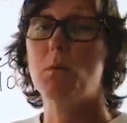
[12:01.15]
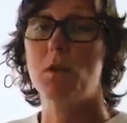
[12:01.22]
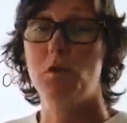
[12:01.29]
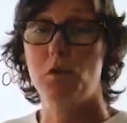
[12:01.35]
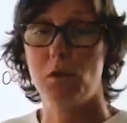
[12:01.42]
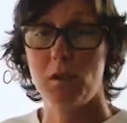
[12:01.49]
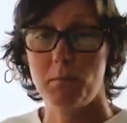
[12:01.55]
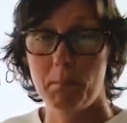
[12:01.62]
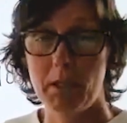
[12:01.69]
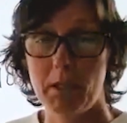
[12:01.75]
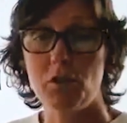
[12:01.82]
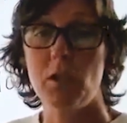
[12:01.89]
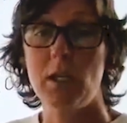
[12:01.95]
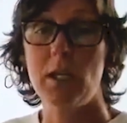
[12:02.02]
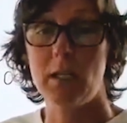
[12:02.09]
was just
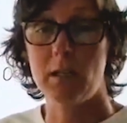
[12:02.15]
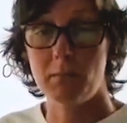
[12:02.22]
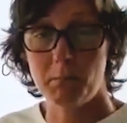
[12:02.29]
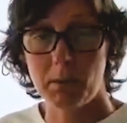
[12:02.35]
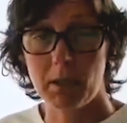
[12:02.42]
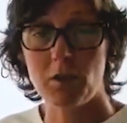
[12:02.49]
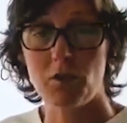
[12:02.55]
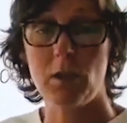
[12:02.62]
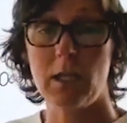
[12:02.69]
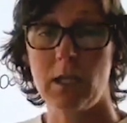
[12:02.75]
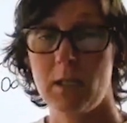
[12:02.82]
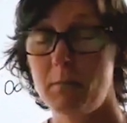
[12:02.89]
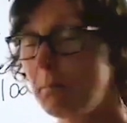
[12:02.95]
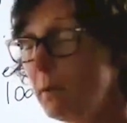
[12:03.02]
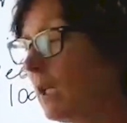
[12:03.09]
pitching and pitching
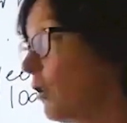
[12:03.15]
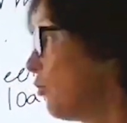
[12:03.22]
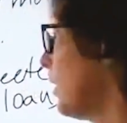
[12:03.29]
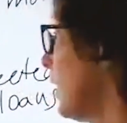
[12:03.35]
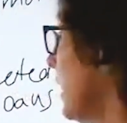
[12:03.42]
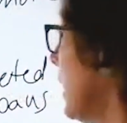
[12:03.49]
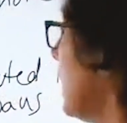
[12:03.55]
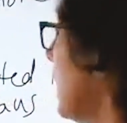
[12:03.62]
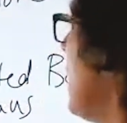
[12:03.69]
and pitching.